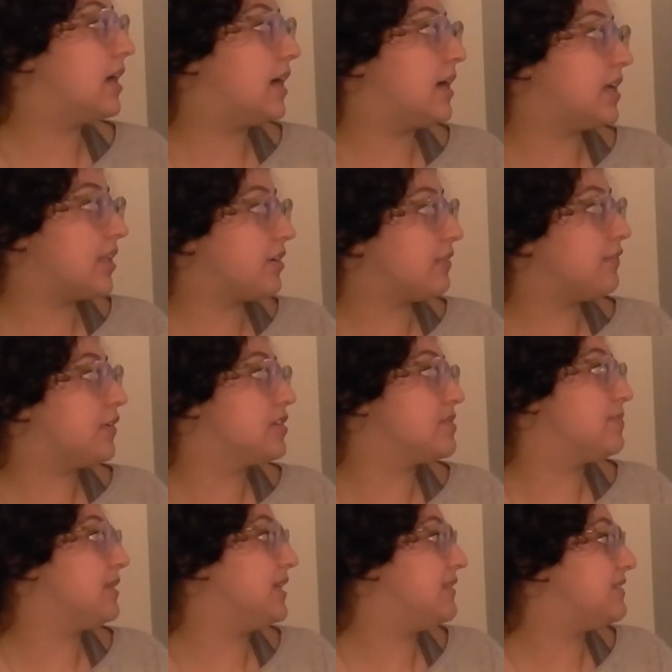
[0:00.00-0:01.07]
Another
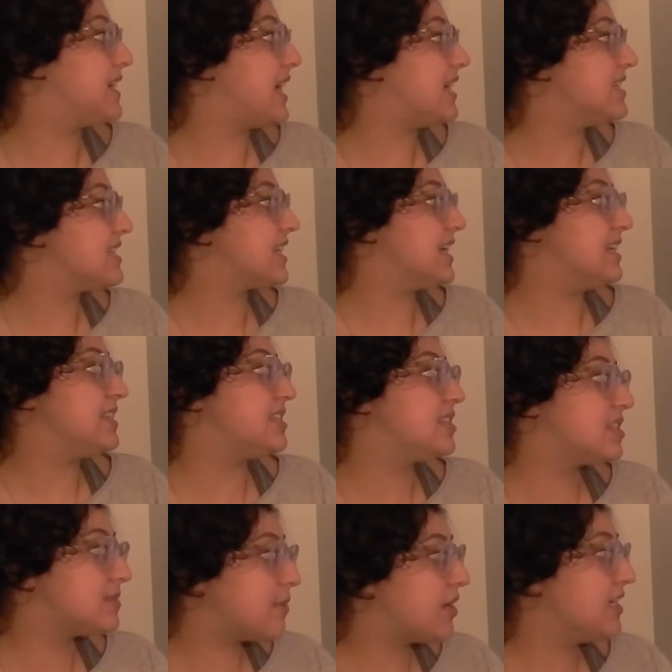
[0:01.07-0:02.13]
false belief task is
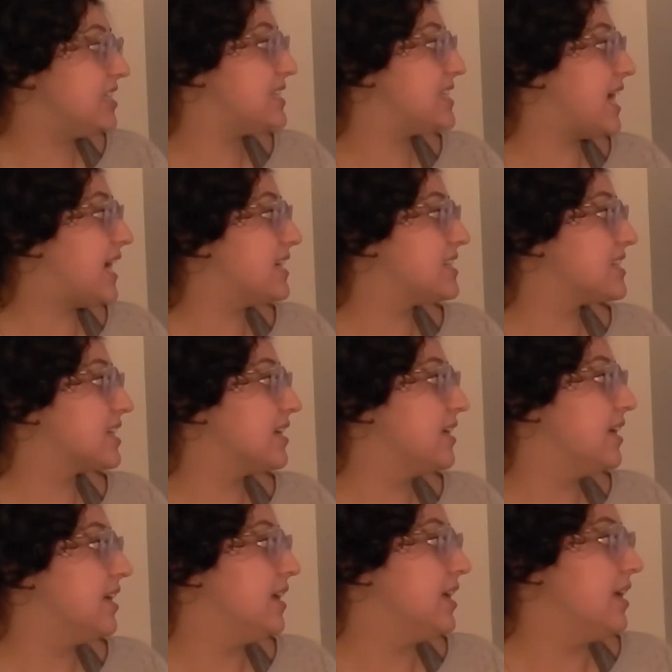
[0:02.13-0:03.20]
the Smarties task,
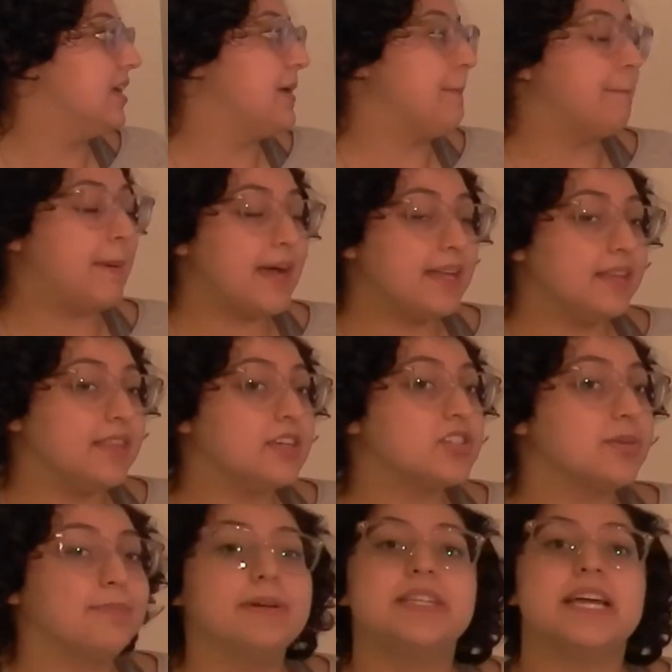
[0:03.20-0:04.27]
but
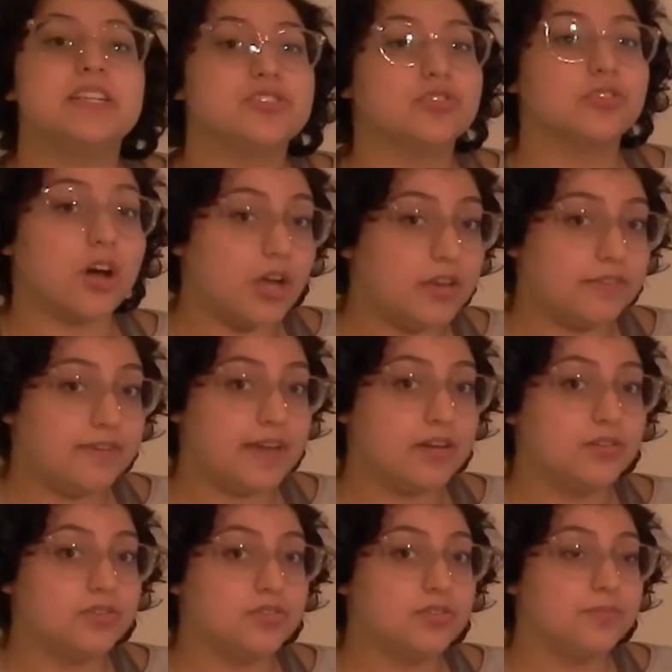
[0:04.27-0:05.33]
there's a potential
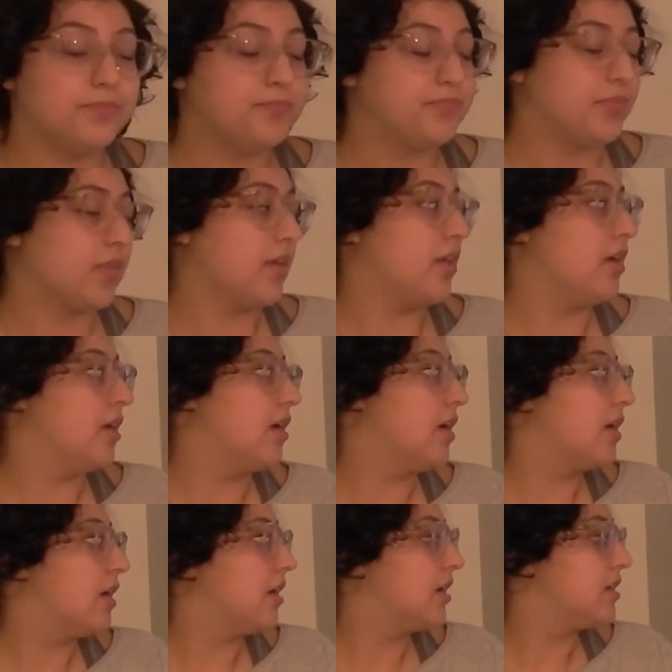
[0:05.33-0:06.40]
confound.
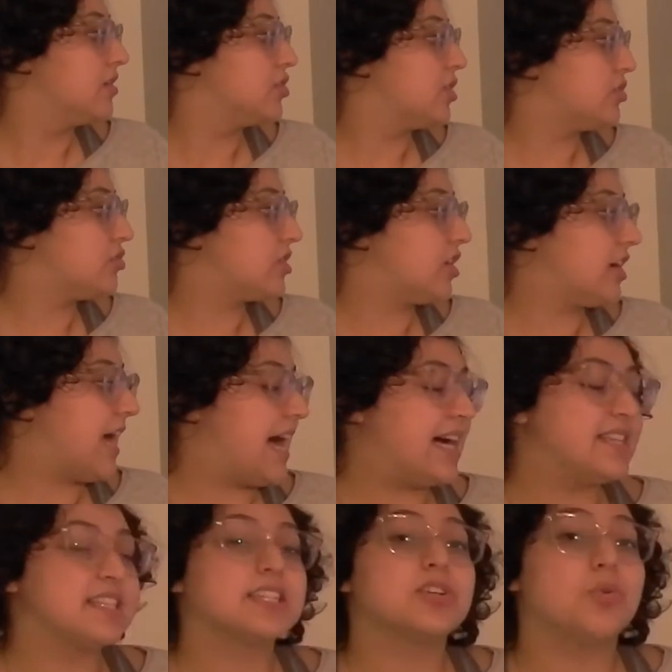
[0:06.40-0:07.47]
Children are
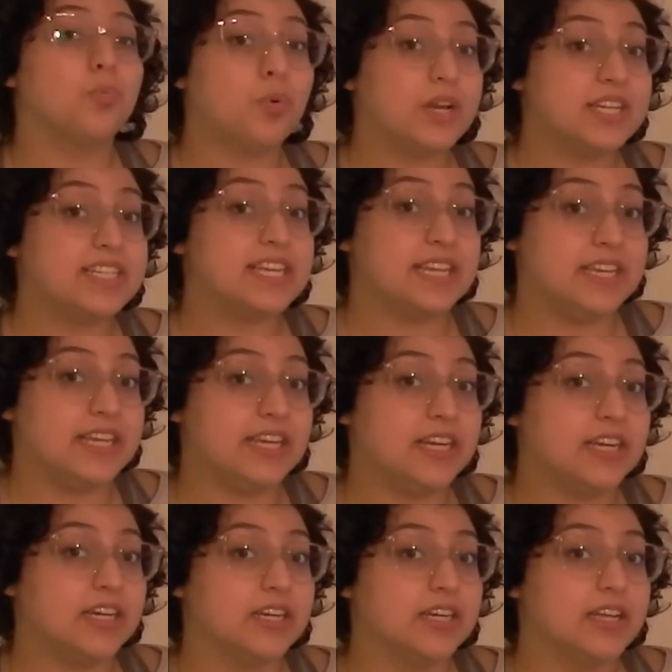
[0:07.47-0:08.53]
asked what is in
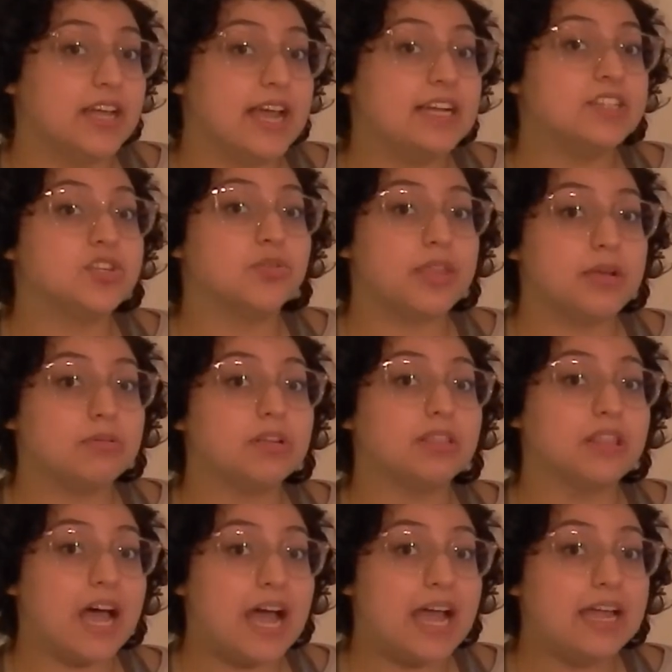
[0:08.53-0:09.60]
here, and so they
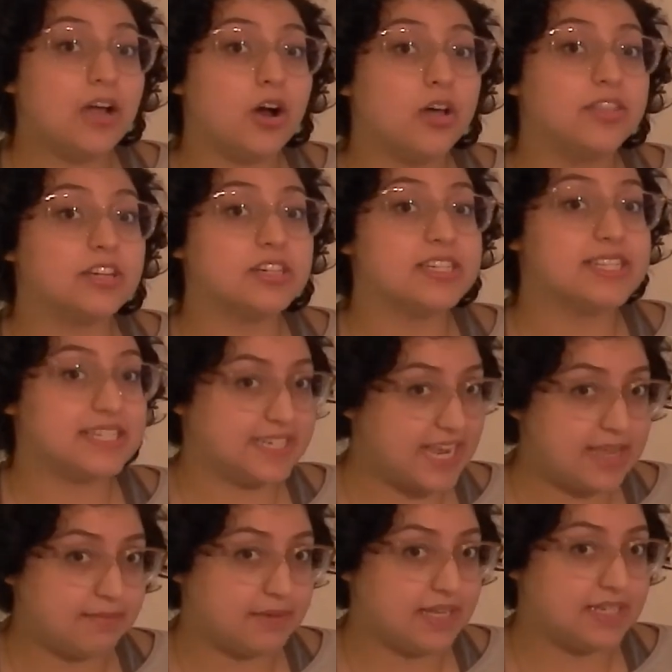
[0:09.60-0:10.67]
rely on their
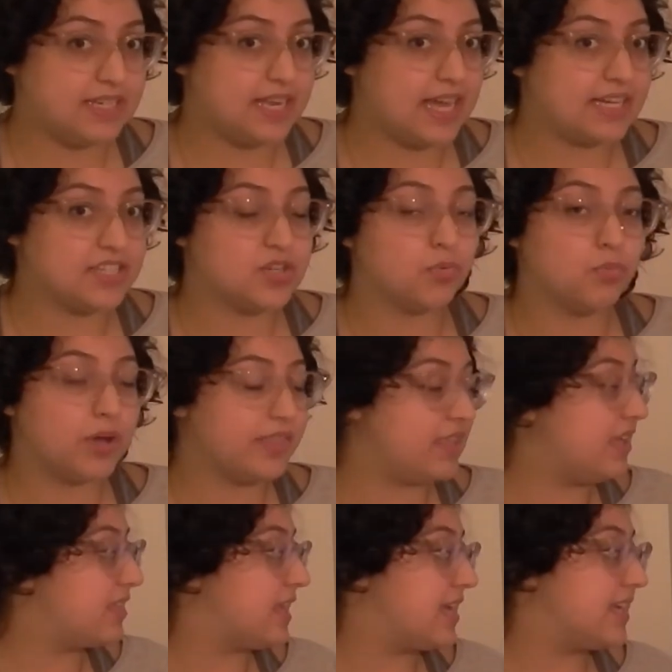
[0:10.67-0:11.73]
statement as to what
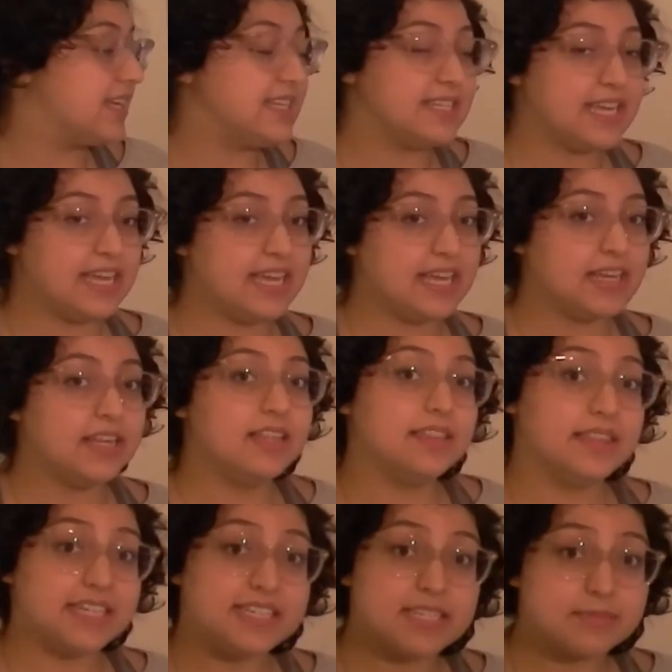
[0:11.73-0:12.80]
they think is in
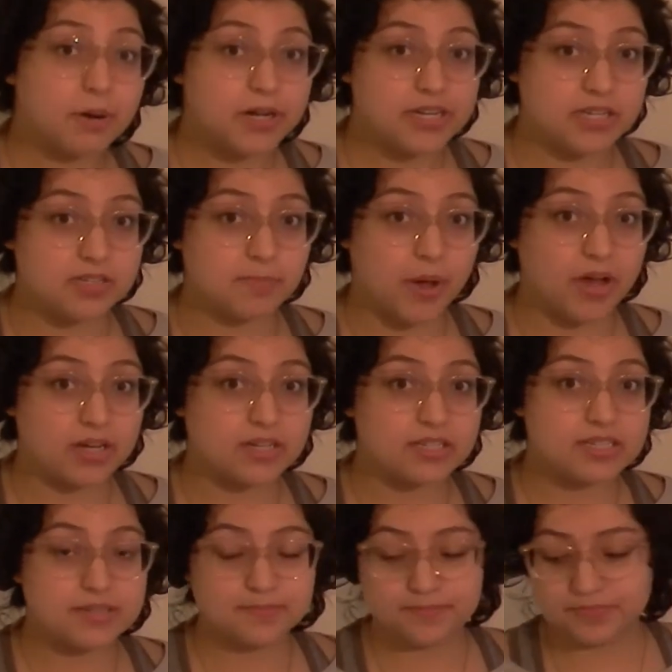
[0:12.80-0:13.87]
this Smarties
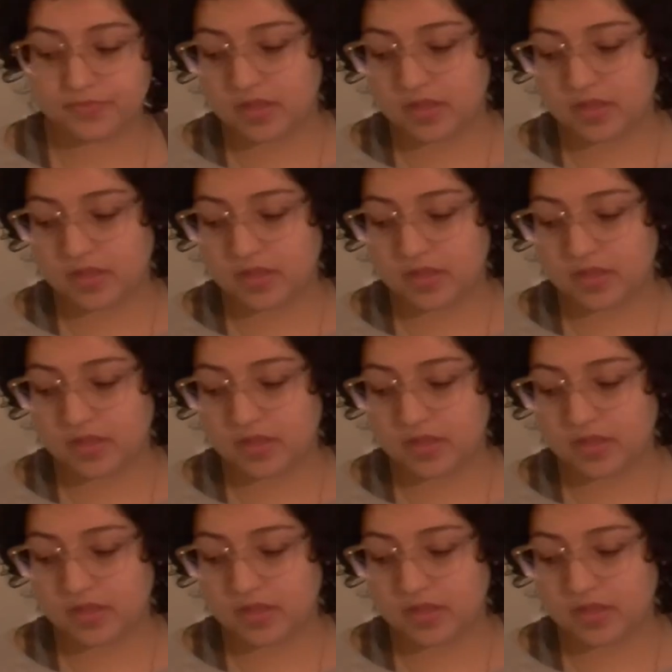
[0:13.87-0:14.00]
box.